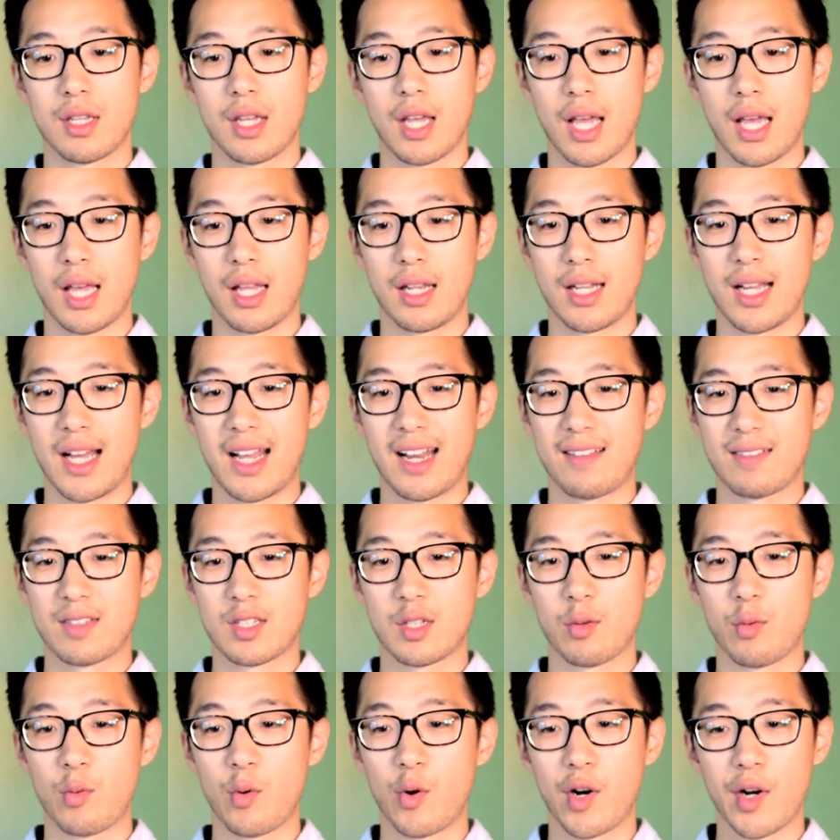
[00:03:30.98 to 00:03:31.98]
And not have
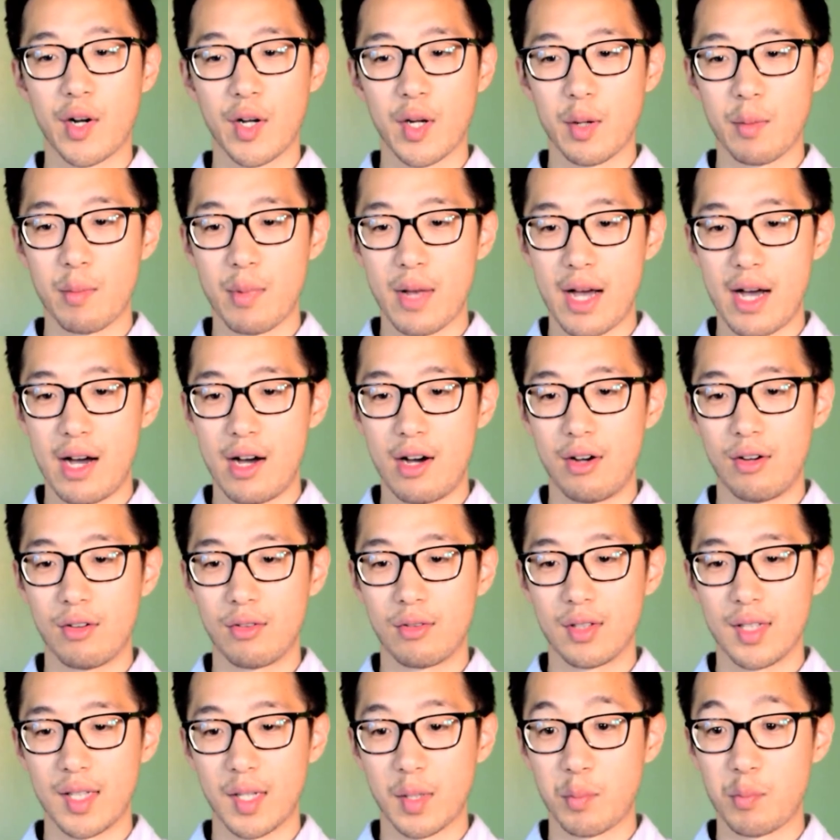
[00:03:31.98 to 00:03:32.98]
to worry
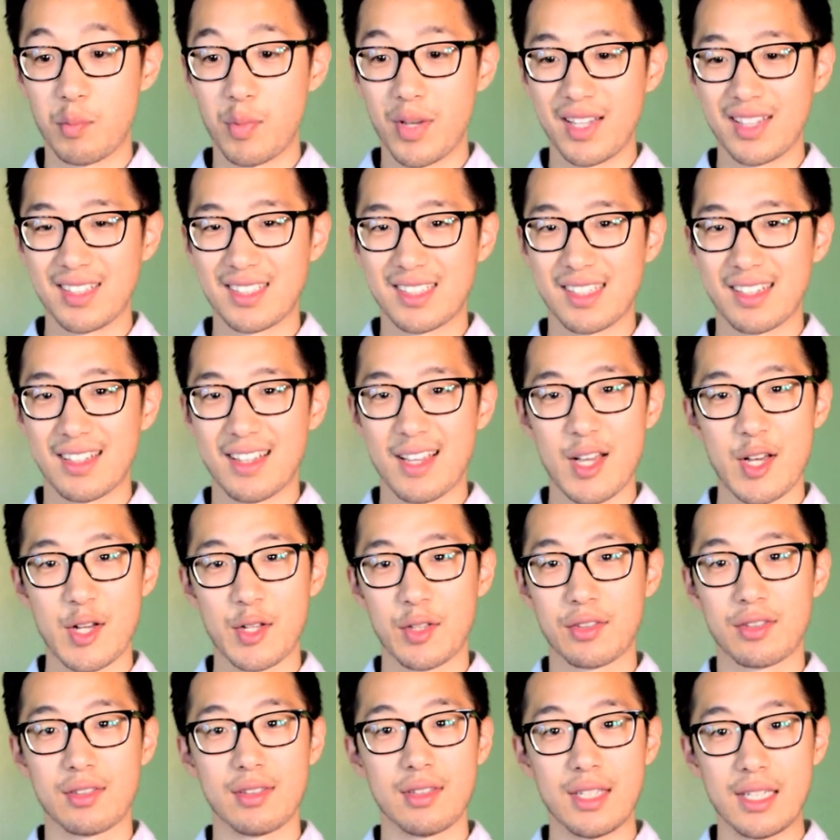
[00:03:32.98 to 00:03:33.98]
about like basic
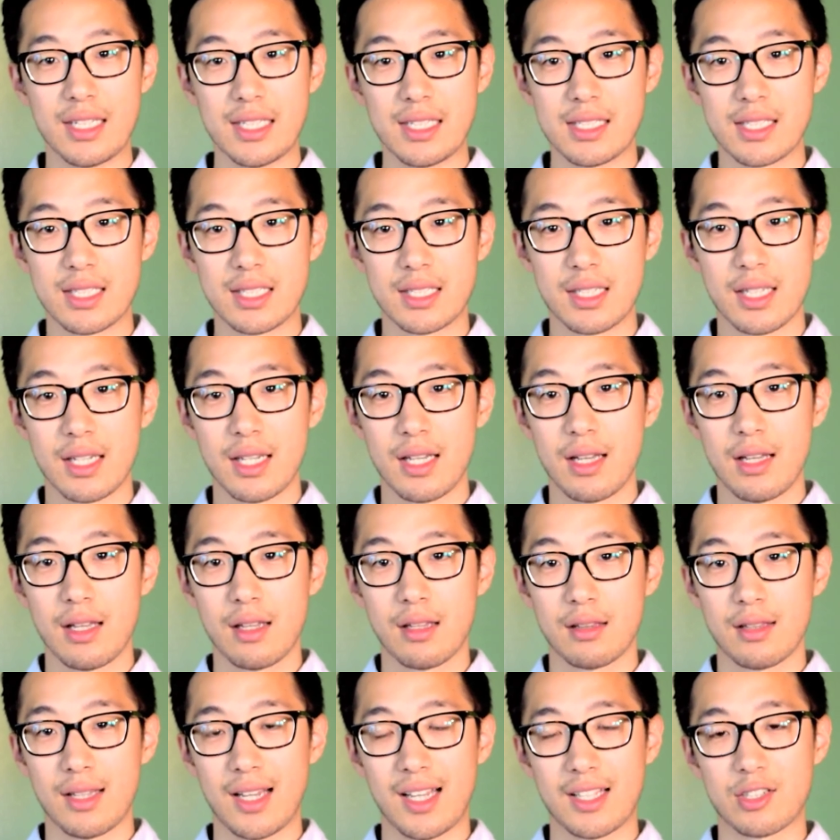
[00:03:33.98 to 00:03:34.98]
health needs.
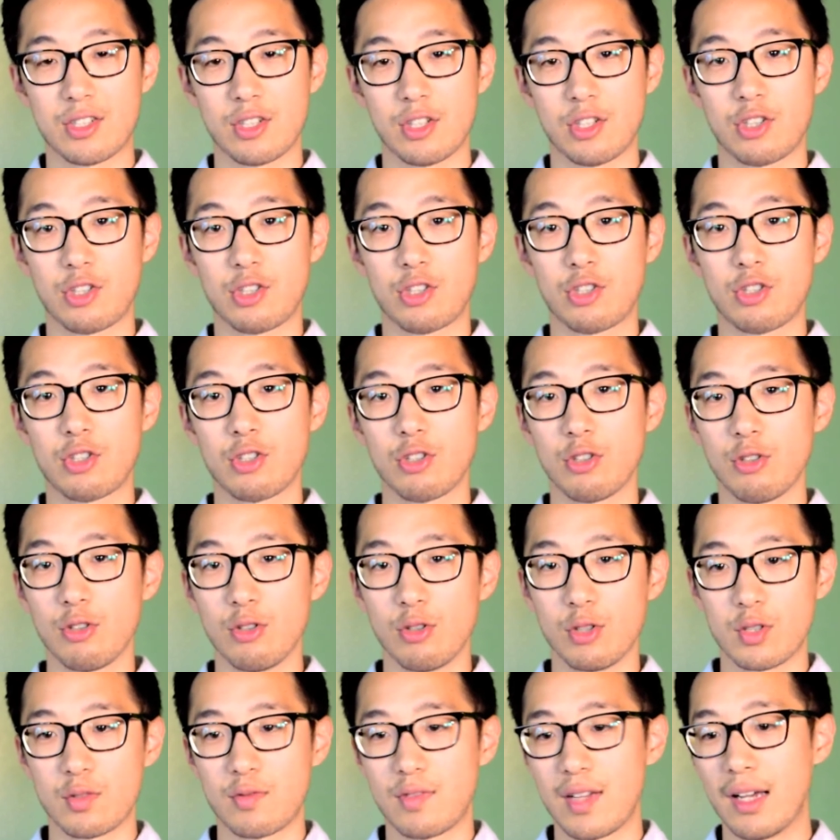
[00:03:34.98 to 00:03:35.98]
That's a
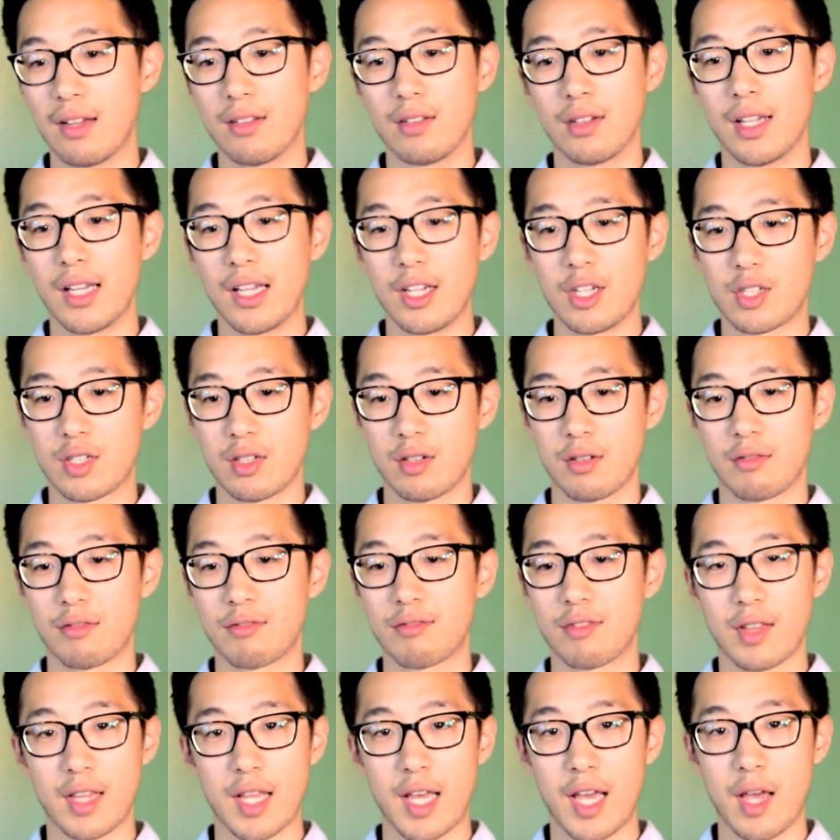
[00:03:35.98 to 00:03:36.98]
huge foundation
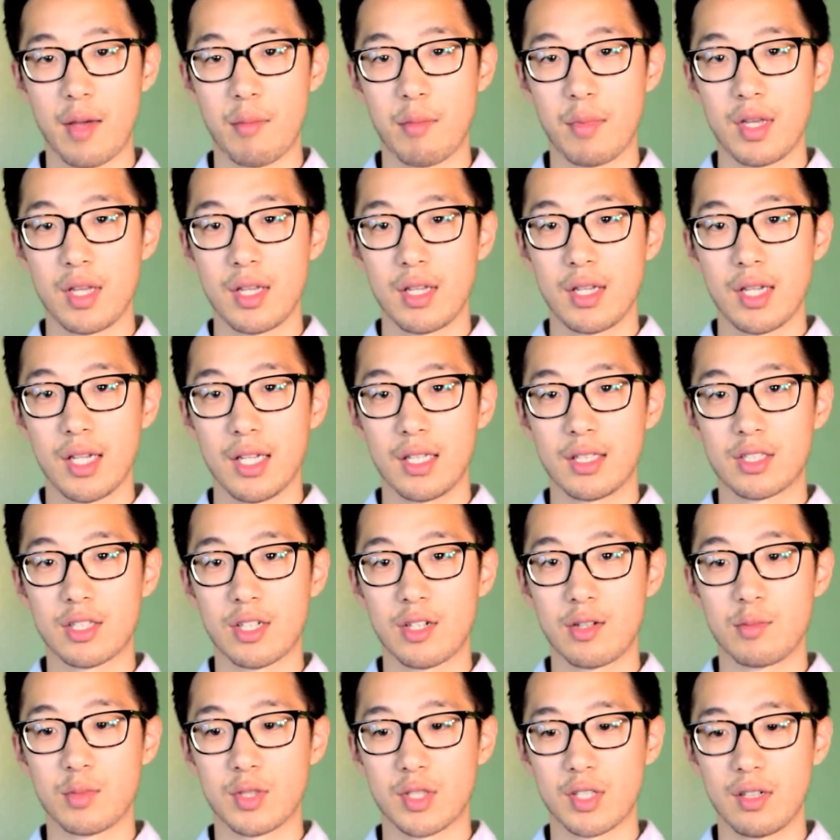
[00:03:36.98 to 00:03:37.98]
for them in
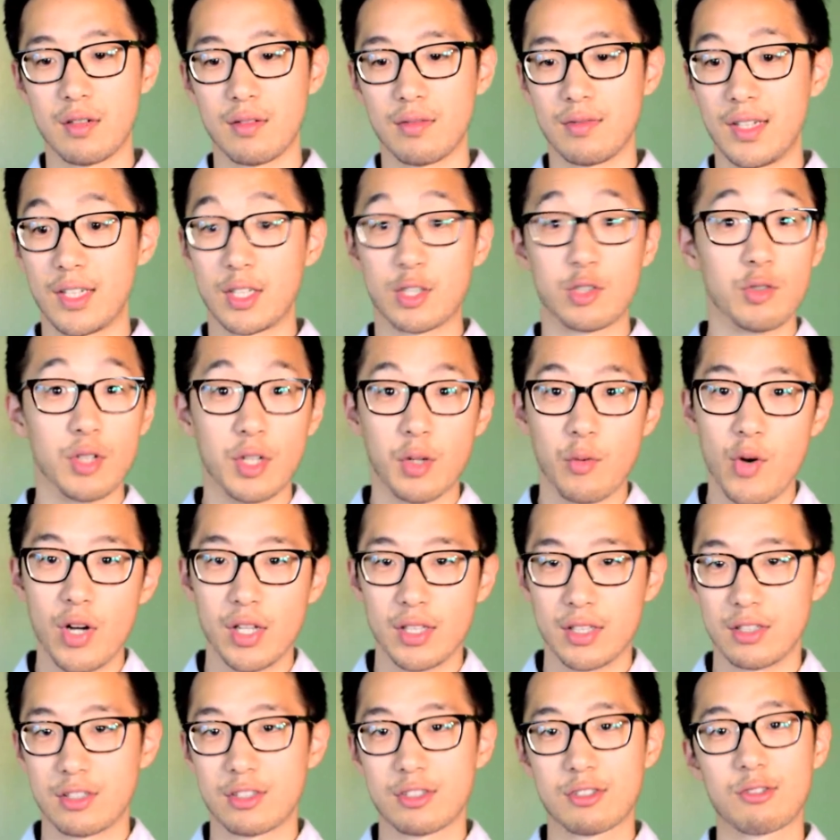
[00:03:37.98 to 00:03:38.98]
terms of like doing well
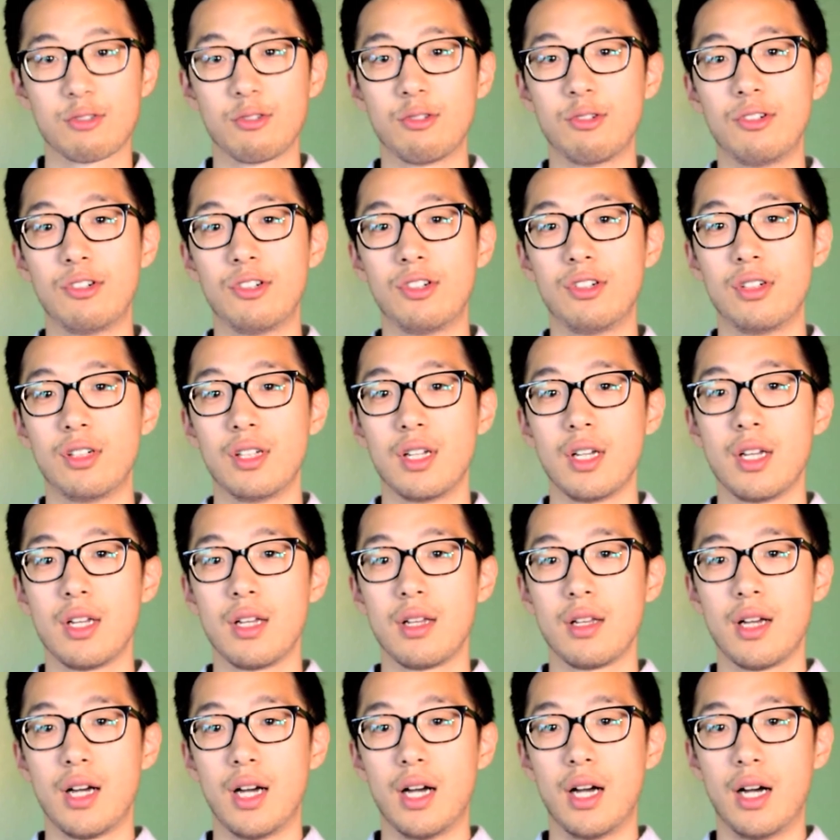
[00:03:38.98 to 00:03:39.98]
in school,
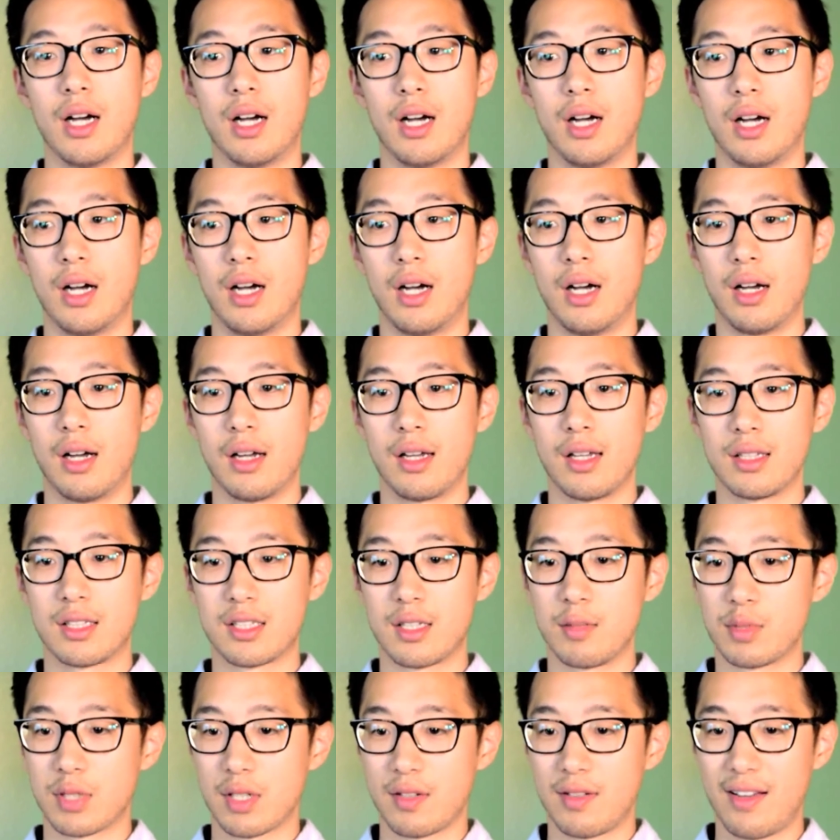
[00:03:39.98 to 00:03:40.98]
in
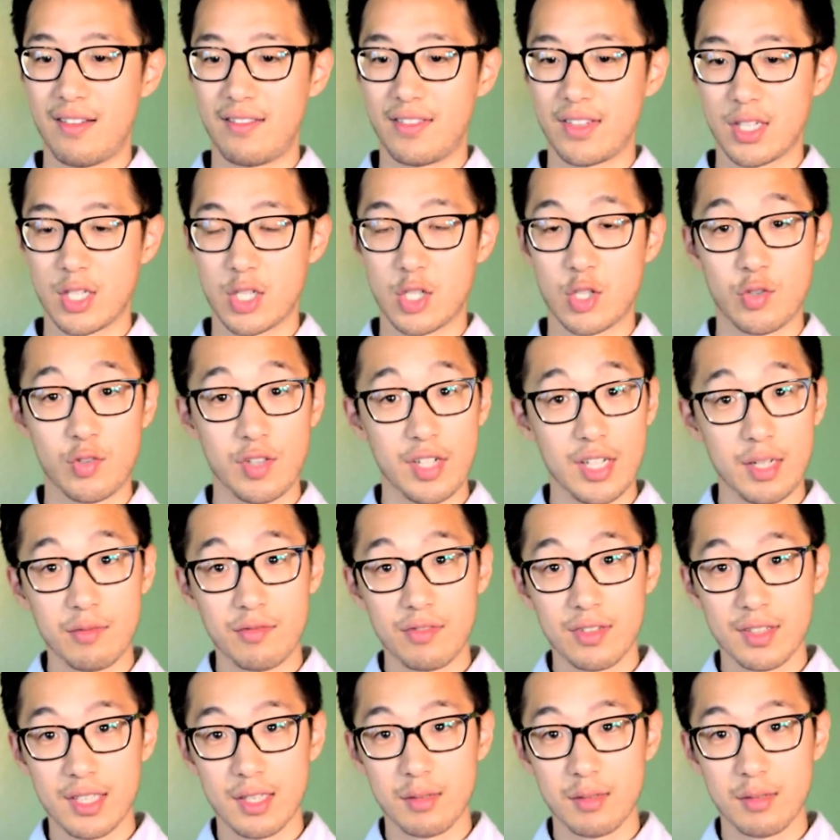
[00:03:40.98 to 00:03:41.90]
terms of having a dream for